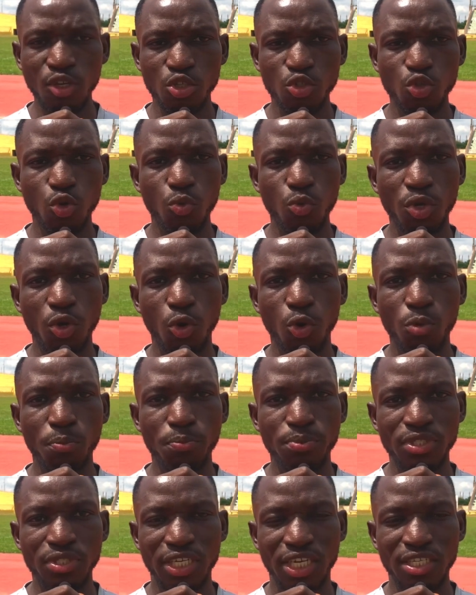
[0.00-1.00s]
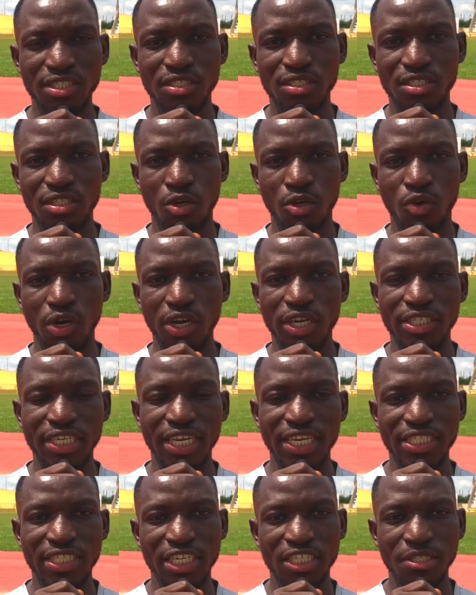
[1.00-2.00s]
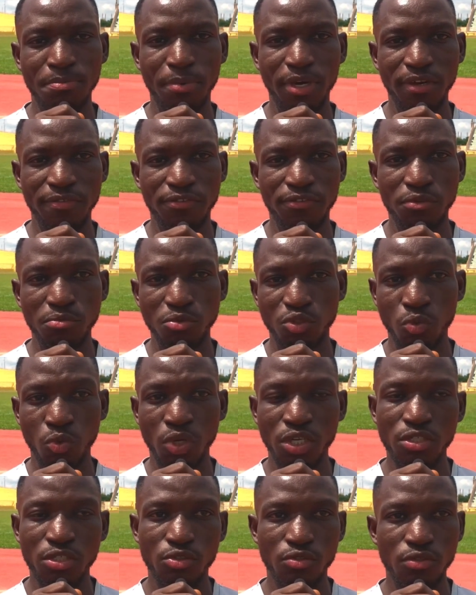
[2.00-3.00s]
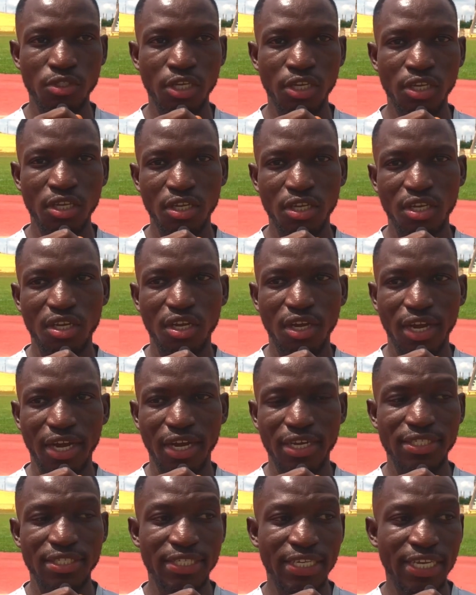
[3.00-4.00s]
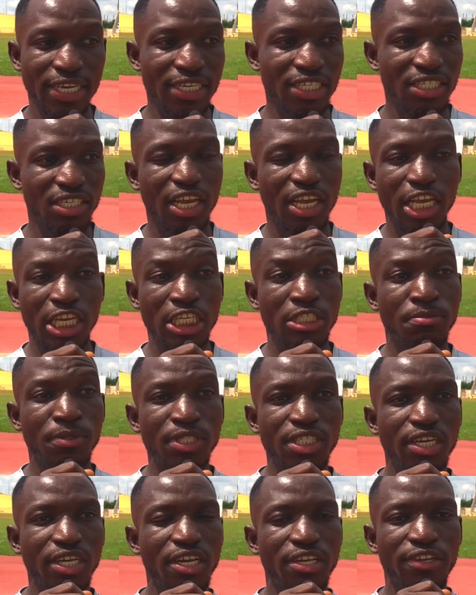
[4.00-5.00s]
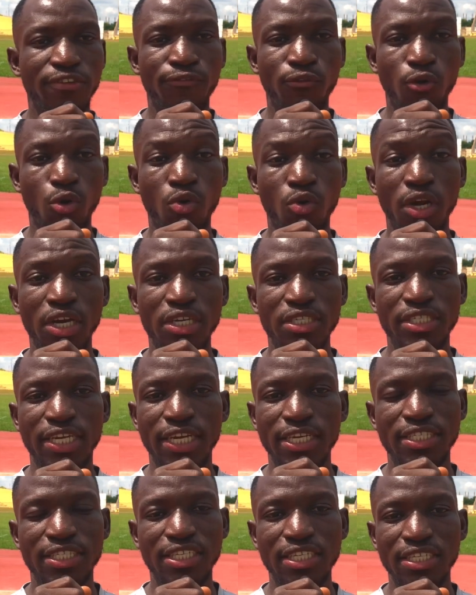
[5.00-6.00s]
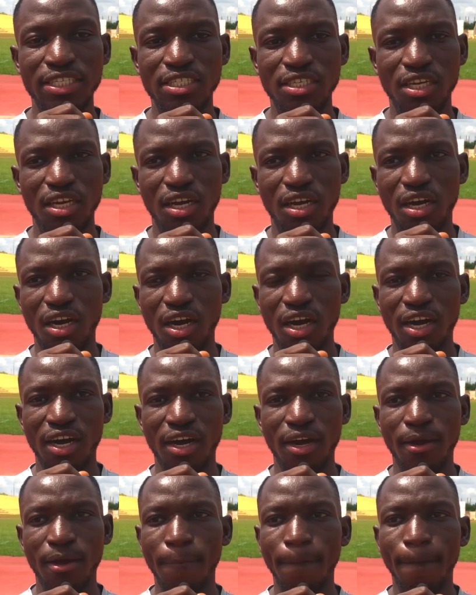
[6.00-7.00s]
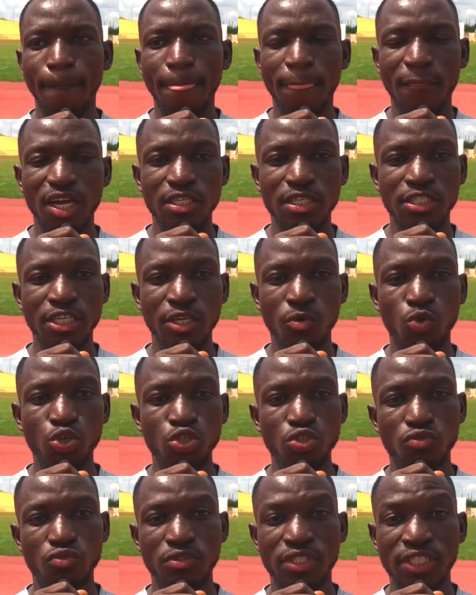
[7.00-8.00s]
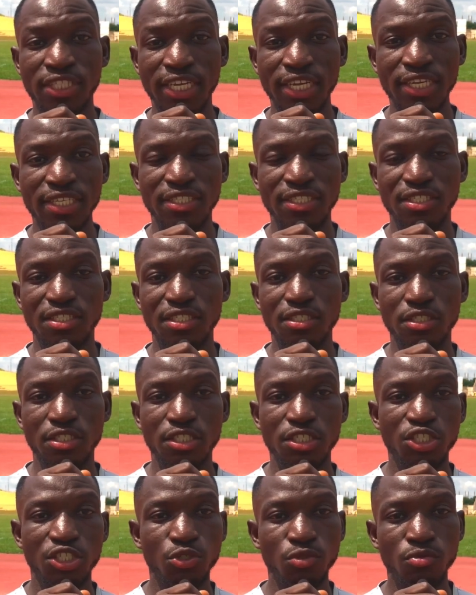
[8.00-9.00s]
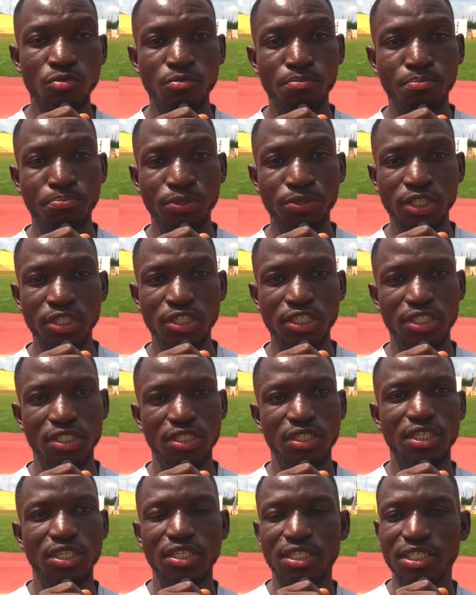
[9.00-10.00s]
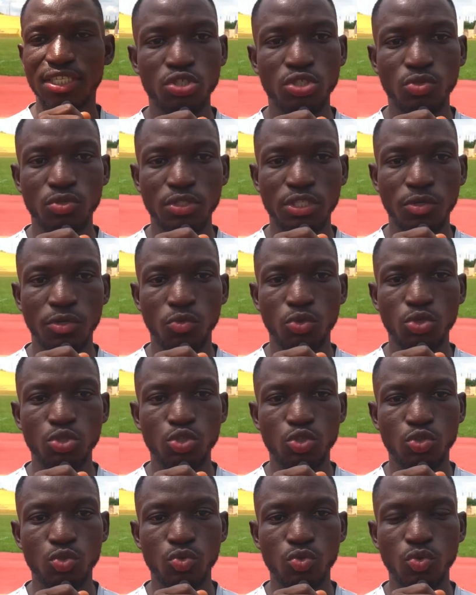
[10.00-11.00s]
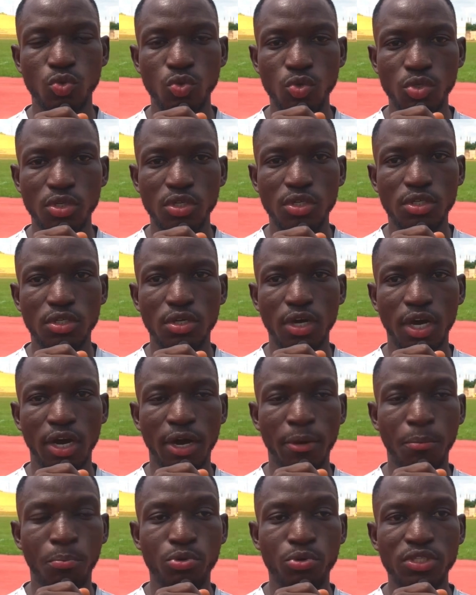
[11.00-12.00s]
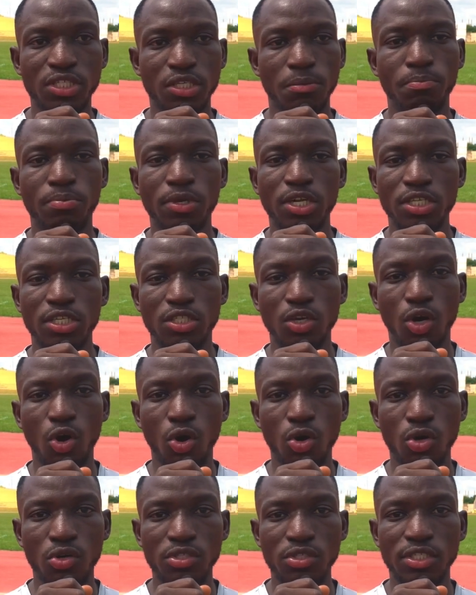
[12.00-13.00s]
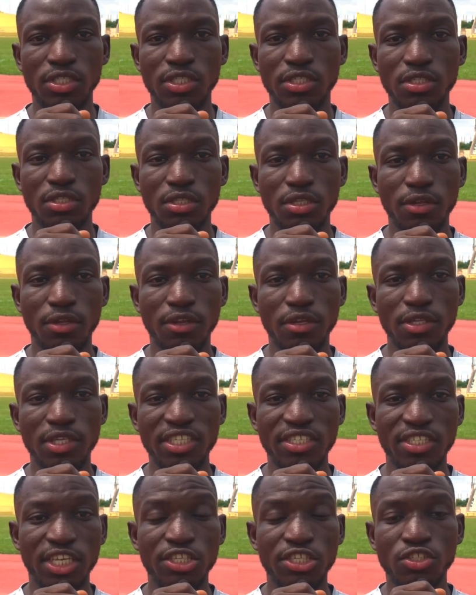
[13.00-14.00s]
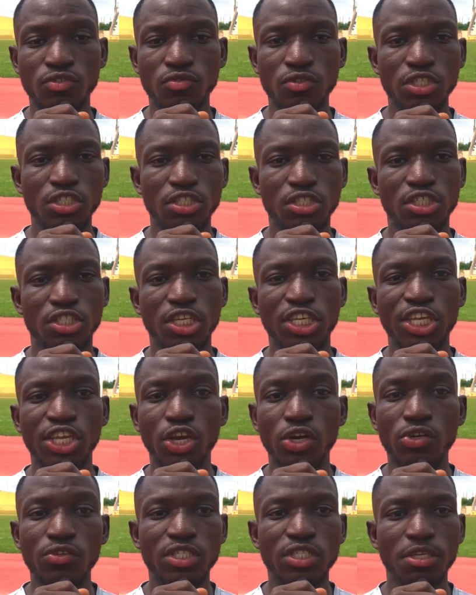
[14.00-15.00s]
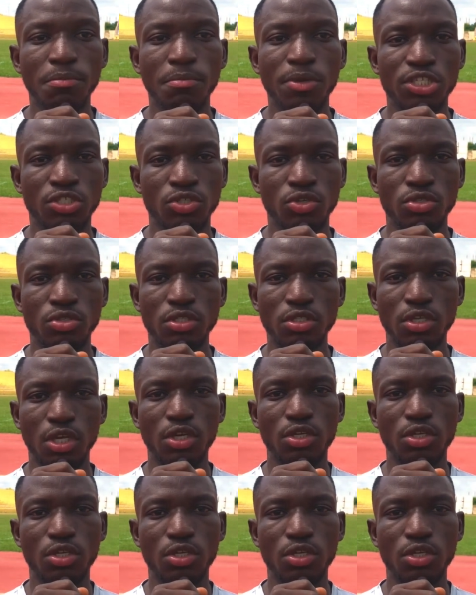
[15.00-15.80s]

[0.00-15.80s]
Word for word: So we hope that Kwara United performs well today, and then especially for Kwara United, uh, they want to test the new pitch. Also, they want to uh, put in place all the necessary security measures